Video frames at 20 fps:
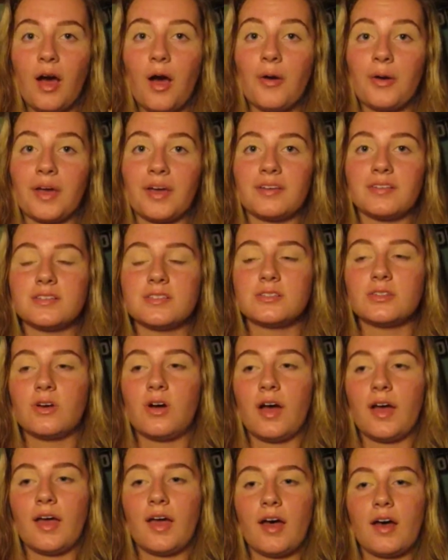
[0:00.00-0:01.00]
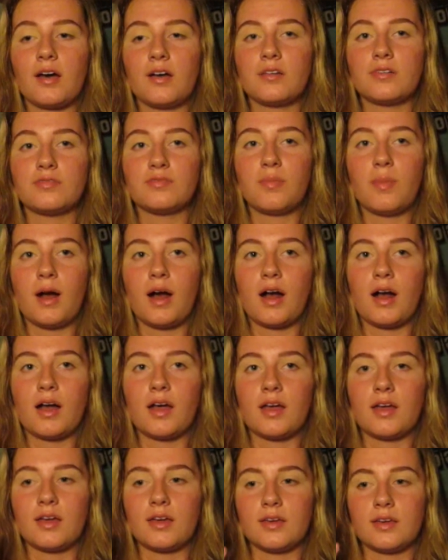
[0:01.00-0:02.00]
Okay, so I have
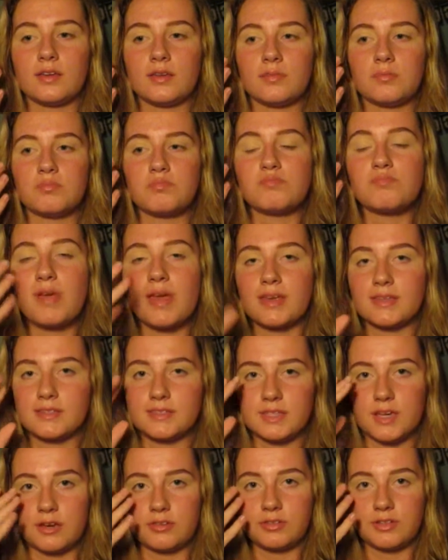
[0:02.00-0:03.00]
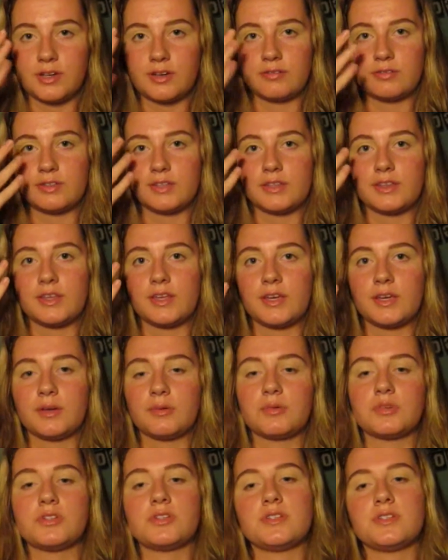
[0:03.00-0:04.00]
my base down and everything,
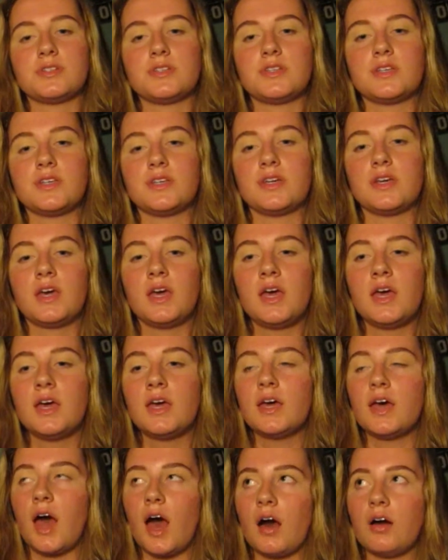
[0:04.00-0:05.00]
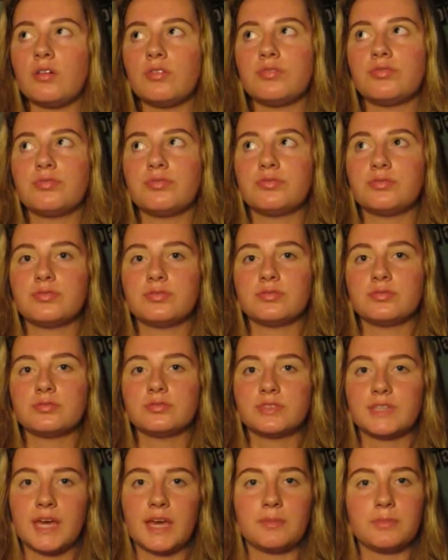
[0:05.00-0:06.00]
which is the e.l.f.
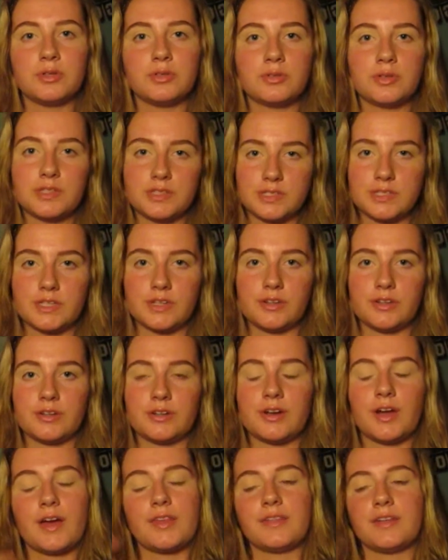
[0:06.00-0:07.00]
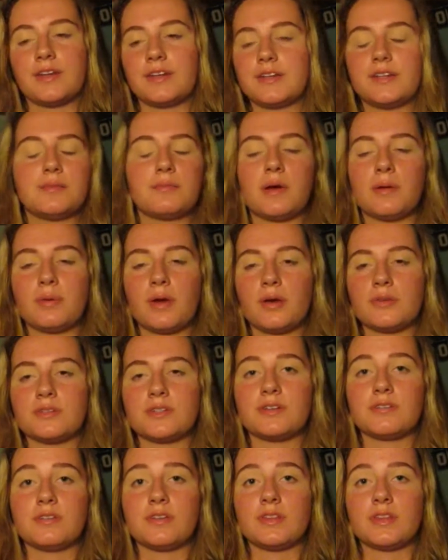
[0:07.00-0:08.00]
camo concealer, and then I did my brows
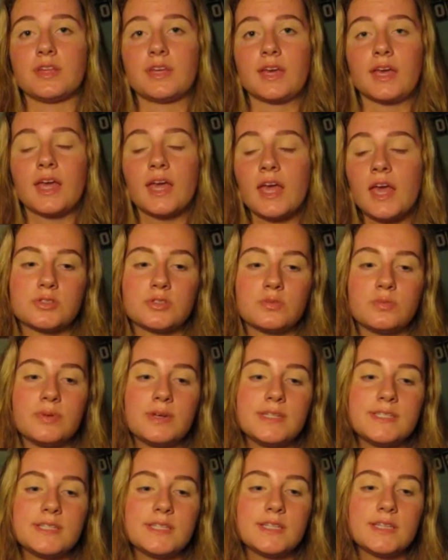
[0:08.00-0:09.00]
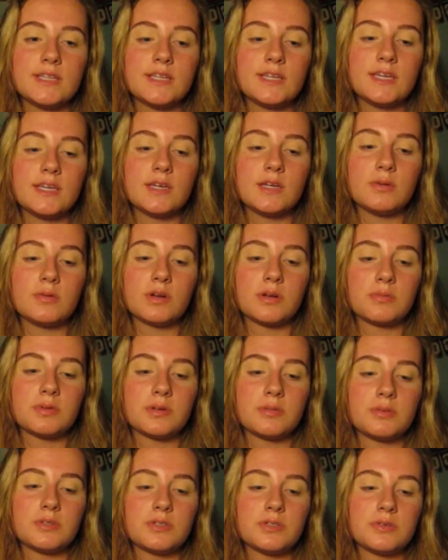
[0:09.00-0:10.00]
and everything. So basically what I'm going
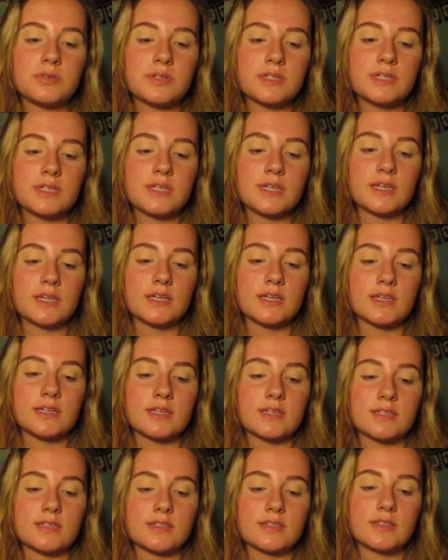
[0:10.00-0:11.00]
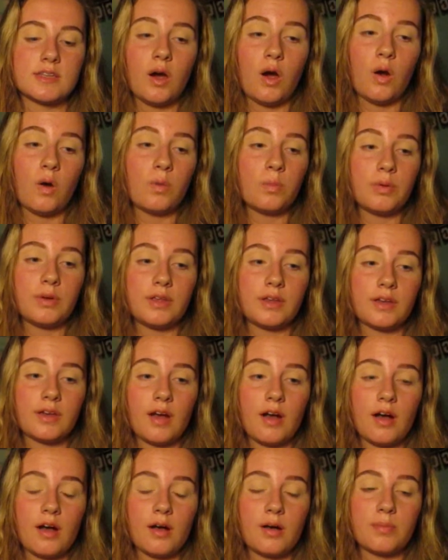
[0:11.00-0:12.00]
to be doing is opening
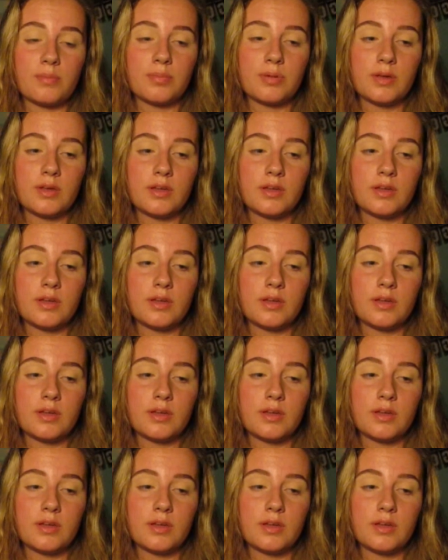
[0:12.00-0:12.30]
up